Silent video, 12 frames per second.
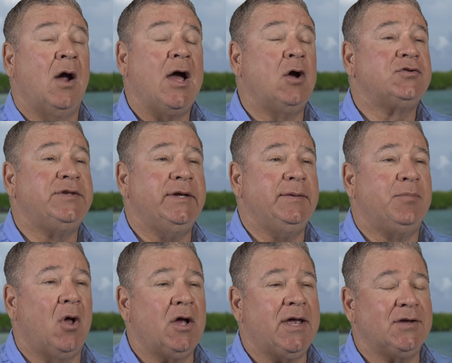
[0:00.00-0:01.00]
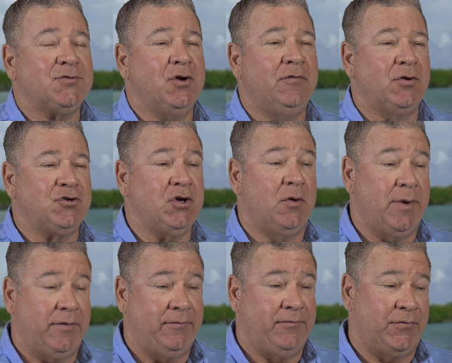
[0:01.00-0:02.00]
I host the Paul Castronovo show,
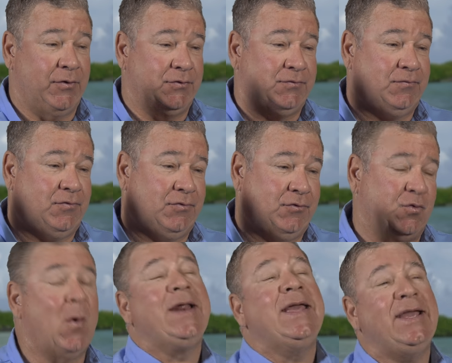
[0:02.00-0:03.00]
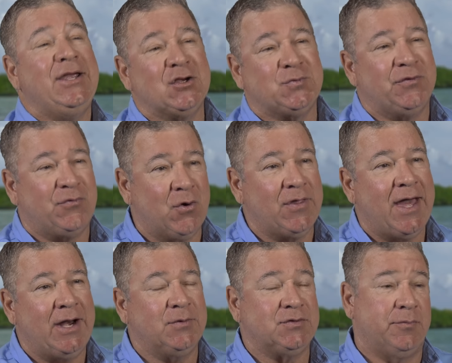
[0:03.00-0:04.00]
but for 28 years before
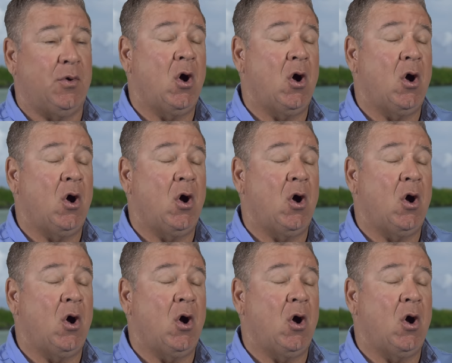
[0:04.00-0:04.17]
that, it was the